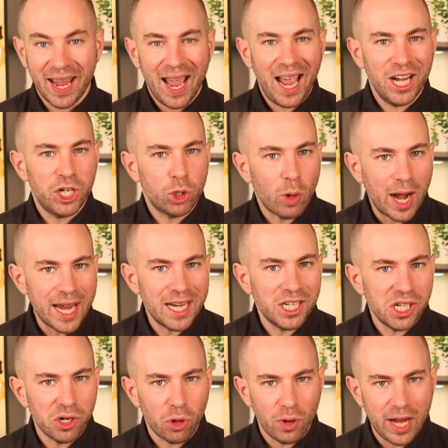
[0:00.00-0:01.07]
are trying
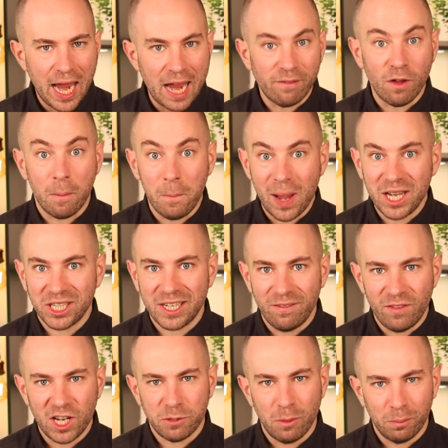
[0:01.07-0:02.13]
to create the best
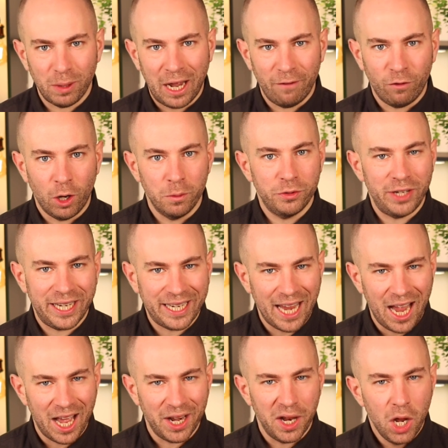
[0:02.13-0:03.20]
investment platforms they
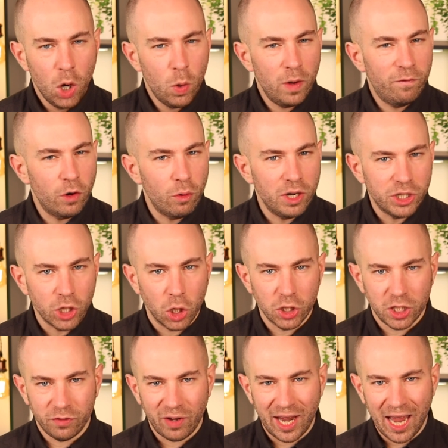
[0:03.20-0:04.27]
can with the
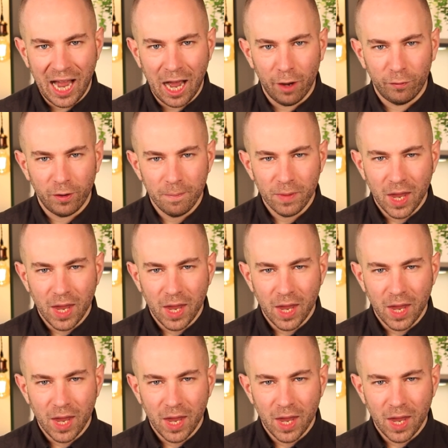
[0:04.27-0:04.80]
resources they have.